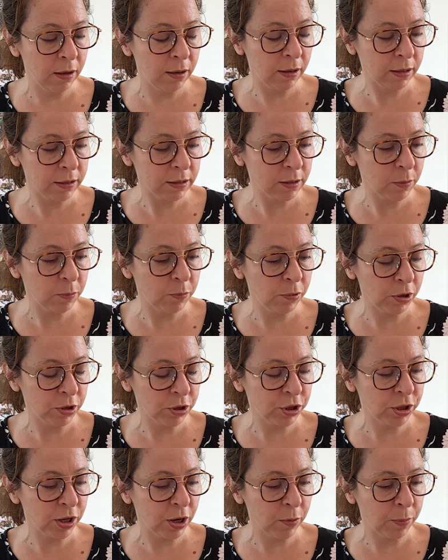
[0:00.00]
that's a
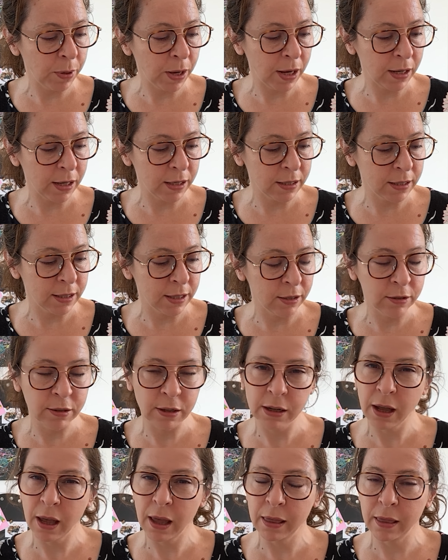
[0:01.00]
brushed alpaca silk.
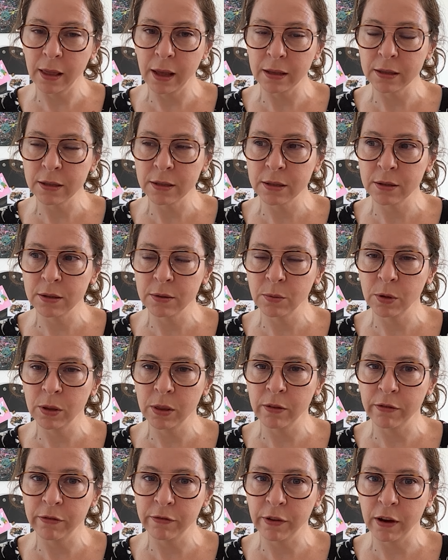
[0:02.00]
Again, that's with
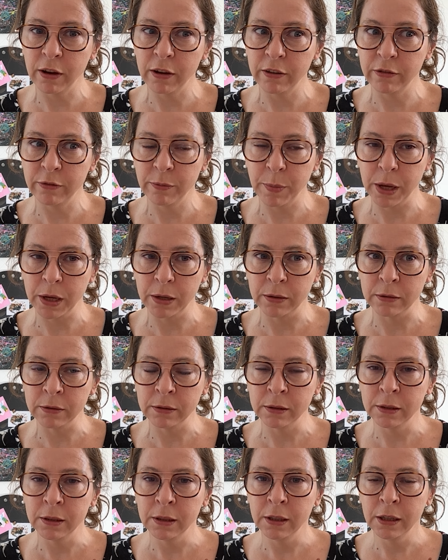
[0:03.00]
a 5mm.
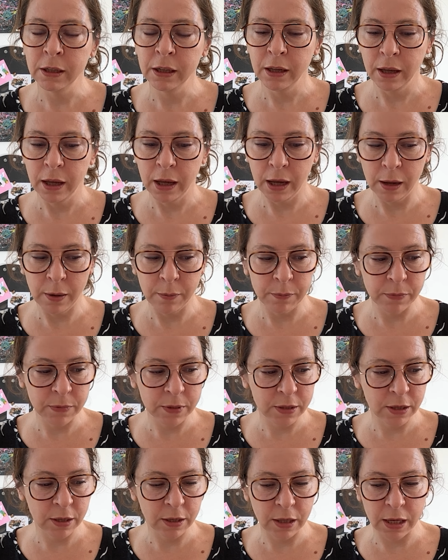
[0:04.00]

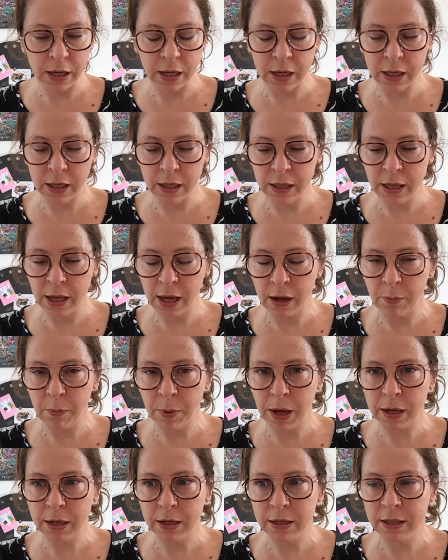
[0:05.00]
So the
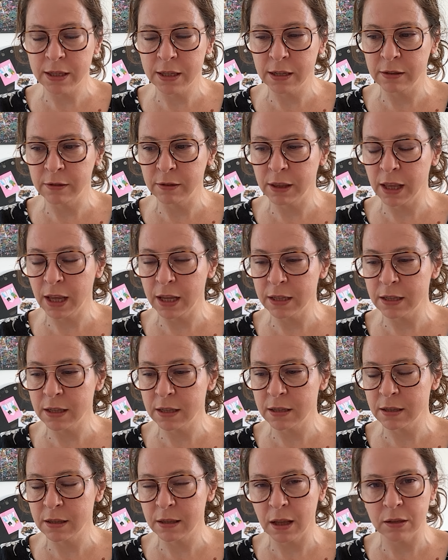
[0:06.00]
alpaca silk,
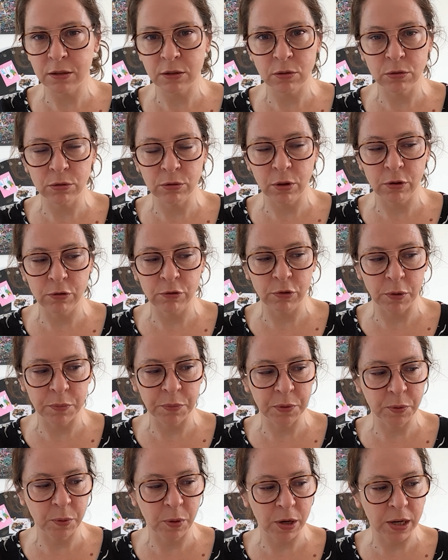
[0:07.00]
that's also a
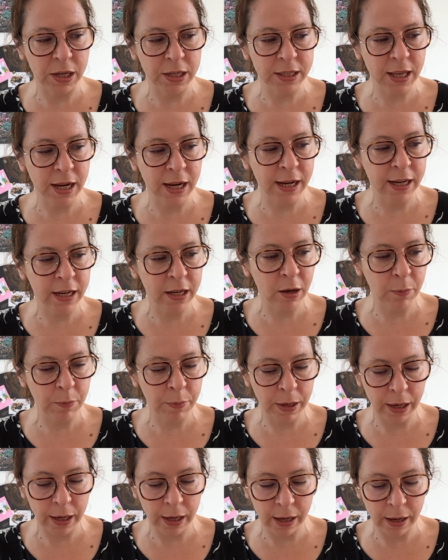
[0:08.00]
drops one. It's a little
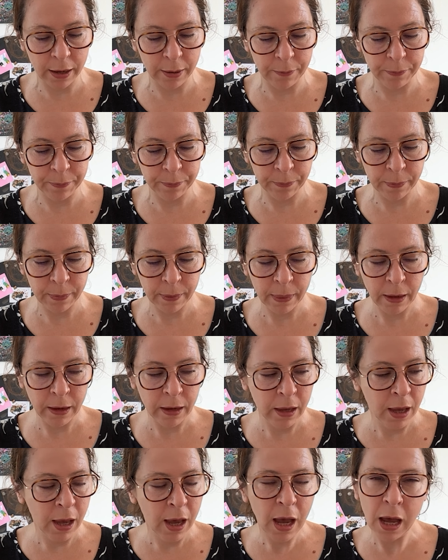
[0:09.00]
bit
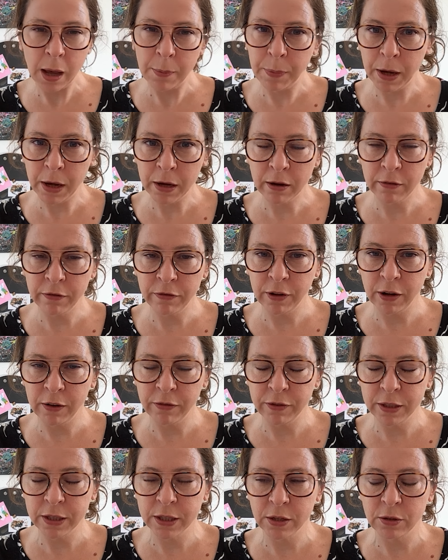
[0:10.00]
alpaca
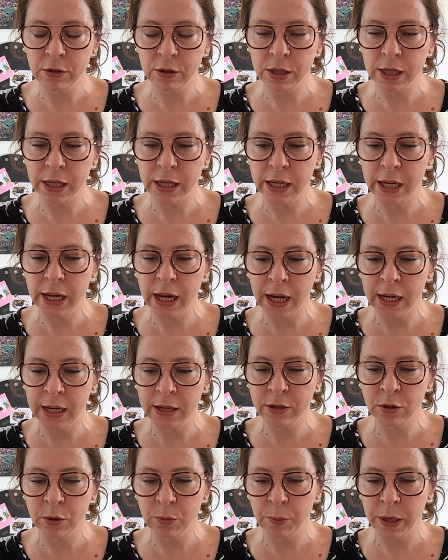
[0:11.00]
fluff is usually a
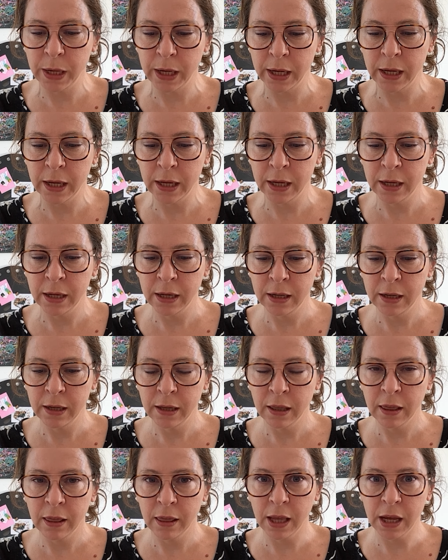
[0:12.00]
little bit
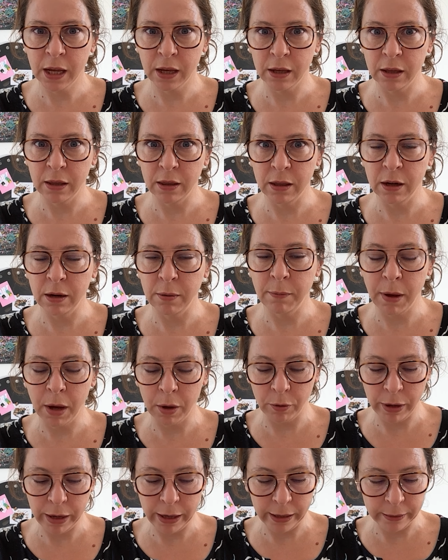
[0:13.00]
thicker than a
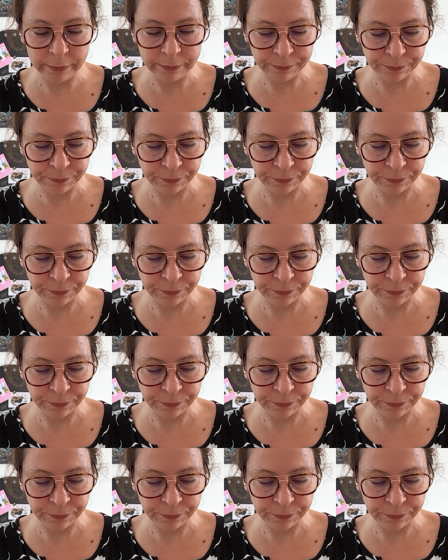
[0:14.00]
mohair.